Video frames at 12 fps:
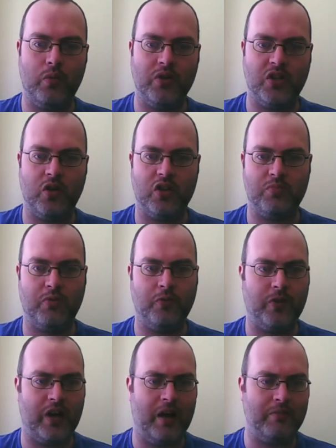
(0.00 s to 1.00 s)
was in hospital
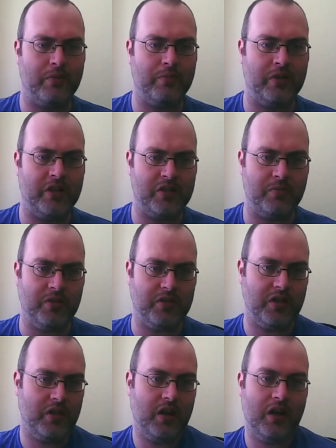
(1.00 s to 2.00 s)
for a hip replacement